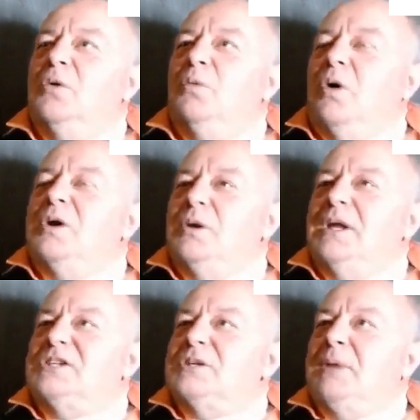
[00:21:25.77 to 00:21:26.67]
What you
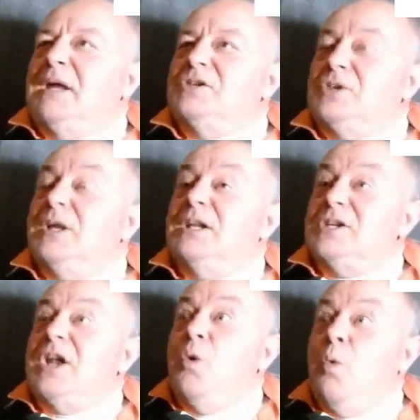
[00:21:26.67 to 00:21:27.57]
need to be is, you need to
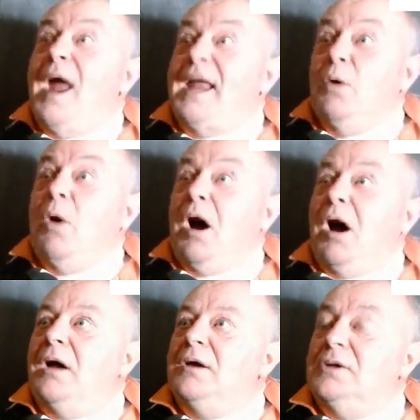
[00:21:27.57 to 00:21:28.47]
know where you
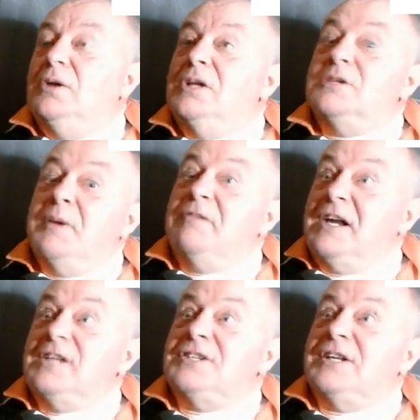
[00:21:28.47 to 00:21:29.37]
are, and you need to be
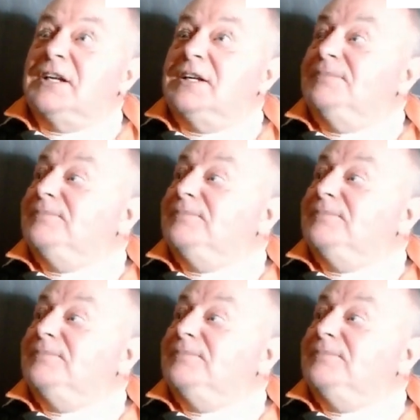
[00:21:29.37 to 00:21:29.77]
realistic.